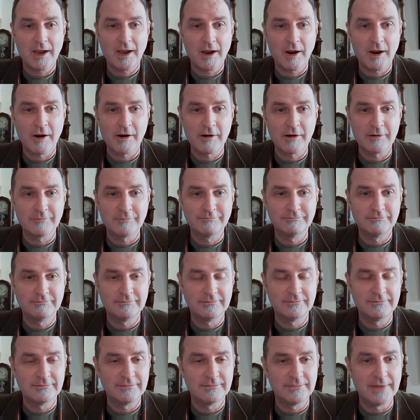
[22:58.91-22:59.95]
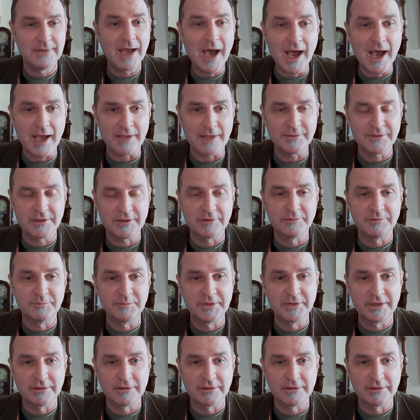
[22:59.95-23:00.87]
are not. They're